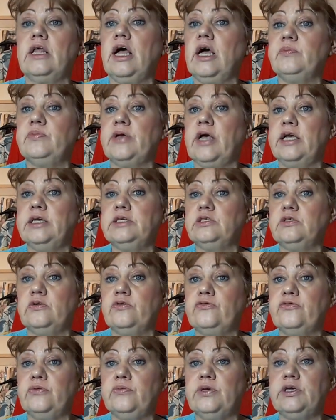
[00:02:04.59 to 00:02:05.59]
That'd be ideal
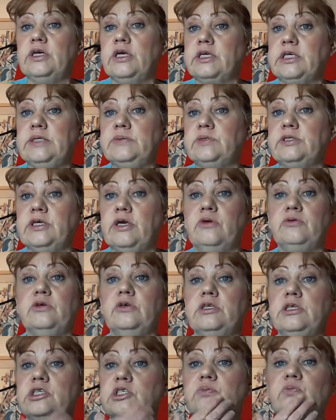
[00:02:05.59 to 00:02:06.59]
for me. I keep telling
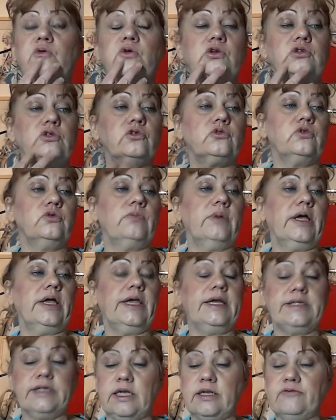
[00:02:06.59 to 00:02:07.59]
you, these spots are doing my
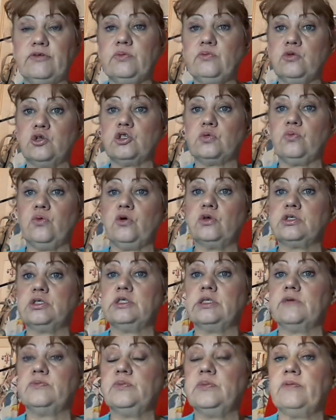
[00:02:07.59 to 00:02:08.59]
head in. I've had more spots
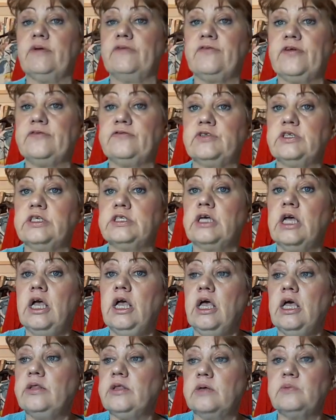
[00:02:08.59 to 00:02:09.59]
since I've been in my 50s,
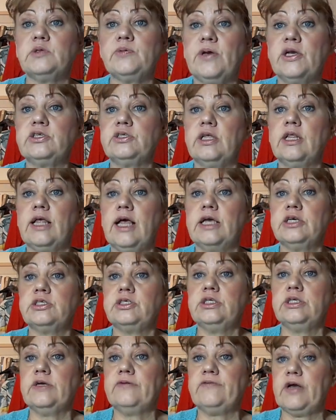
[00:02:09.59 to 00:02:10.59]
especially in the
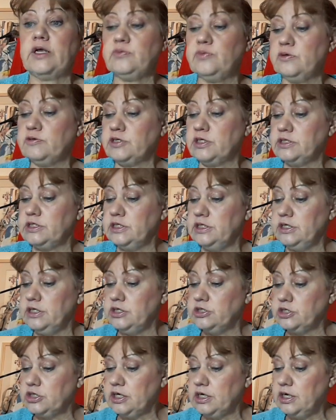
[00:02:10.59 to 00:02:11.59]
last year, and I've had when I was a
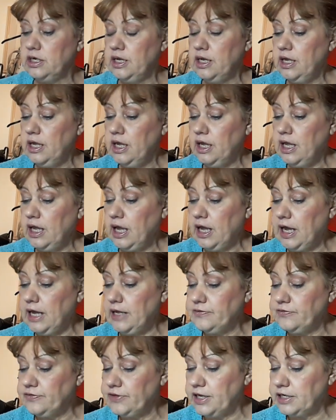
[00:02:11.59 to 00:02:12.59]
teenager.
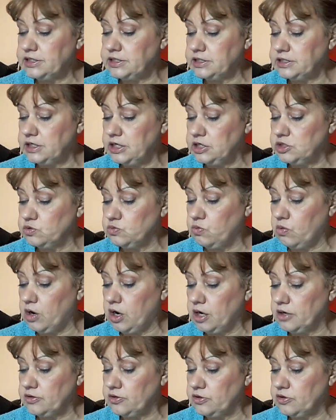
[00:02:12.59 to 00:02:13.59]
And this is
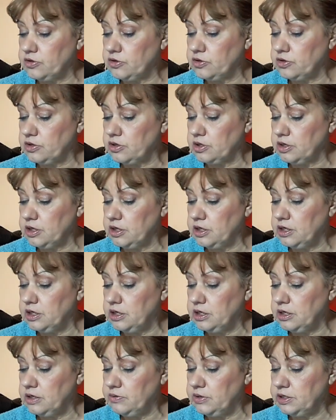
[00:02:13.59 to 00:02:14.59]
worth,
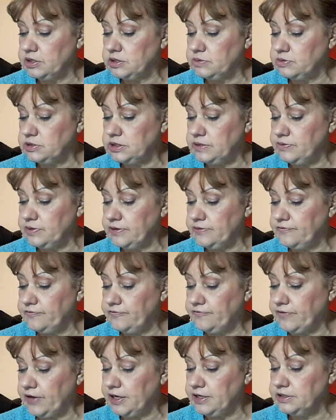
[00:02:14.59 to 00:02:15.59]
wait to see if we can
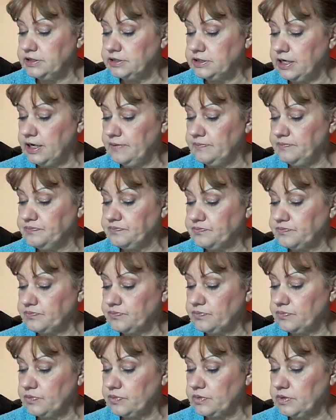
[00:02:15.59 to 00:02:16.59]
find it.
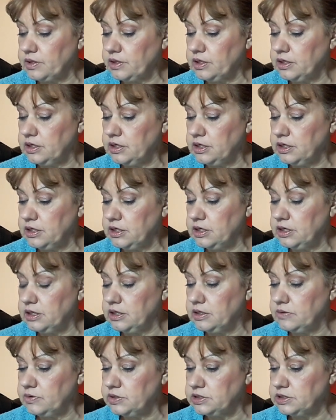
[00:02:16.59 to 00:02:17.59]

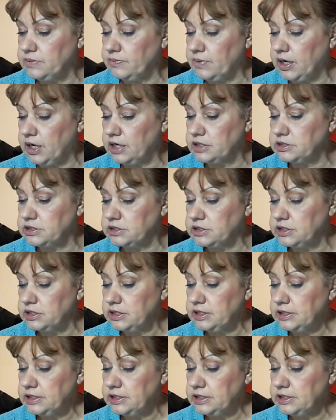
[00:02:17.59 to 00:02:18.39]
Here's the mask.